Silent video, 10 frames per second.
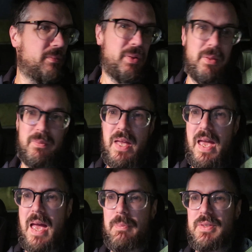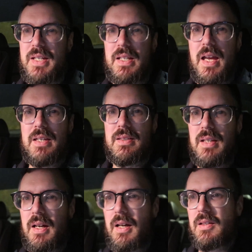But that happens, I guess,
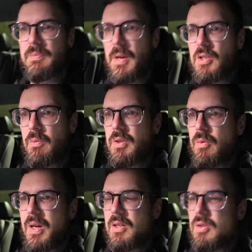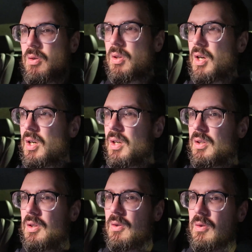uh, especially when you wait too long
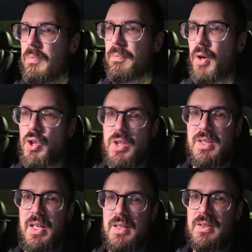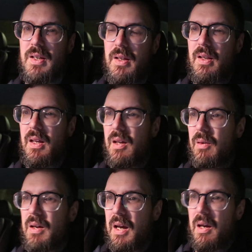to purchase things.
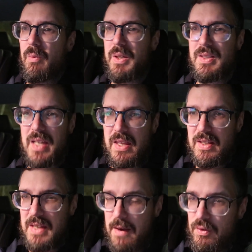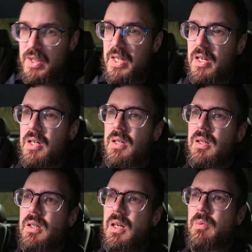Uh, we say this every year,
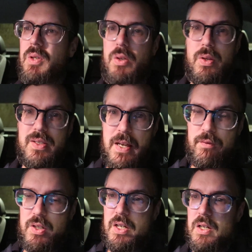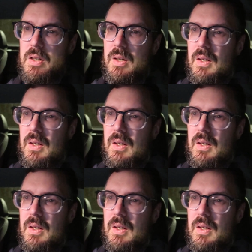and we do this every year.